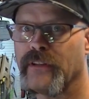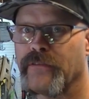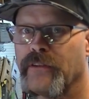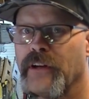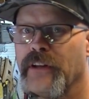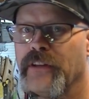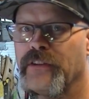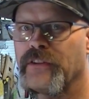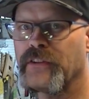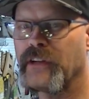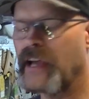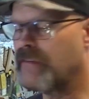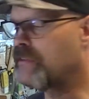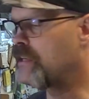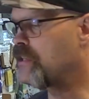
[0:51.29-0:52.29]
The front of this is
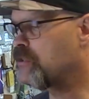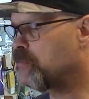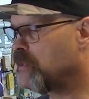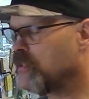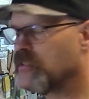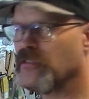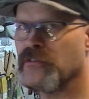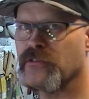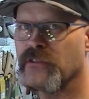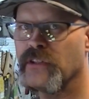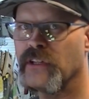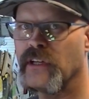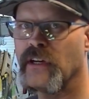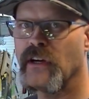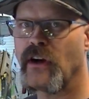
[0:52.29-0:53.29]
going to have a nice piece of
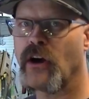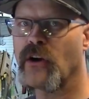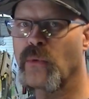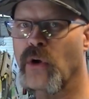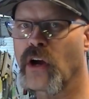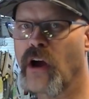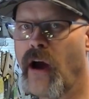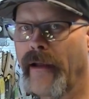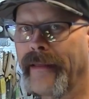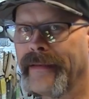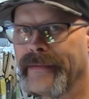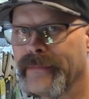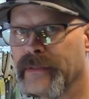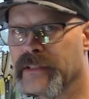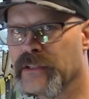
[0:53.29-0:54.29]
artwork on it,
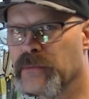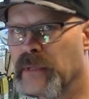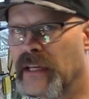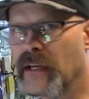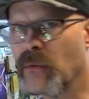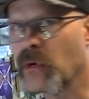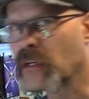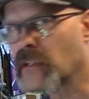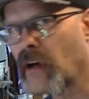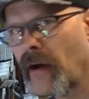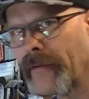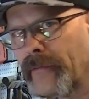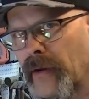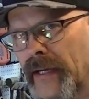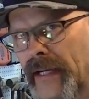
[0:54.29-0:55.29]
which is being worked
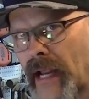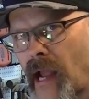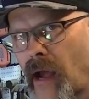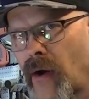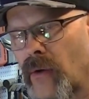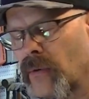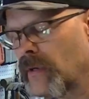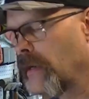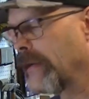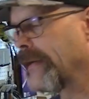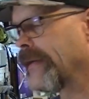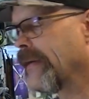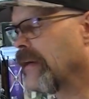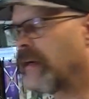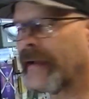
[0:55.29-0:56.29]
on right now.
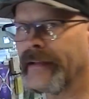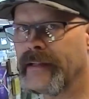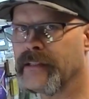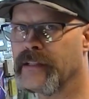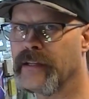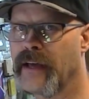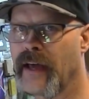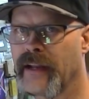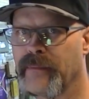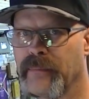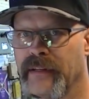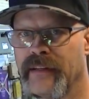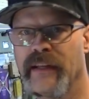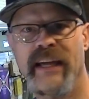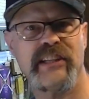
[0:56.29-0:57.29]
I'd let you in on it,
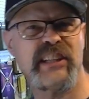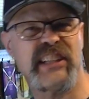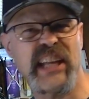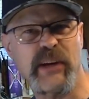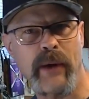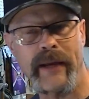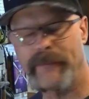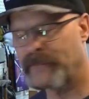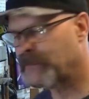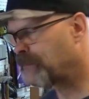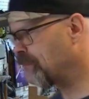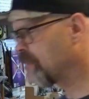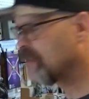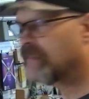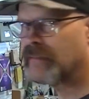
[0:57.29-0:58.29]
but it's a secret.
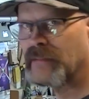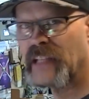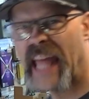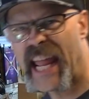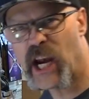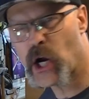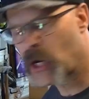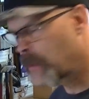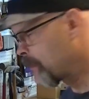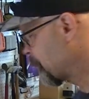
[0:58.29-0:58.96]
Later.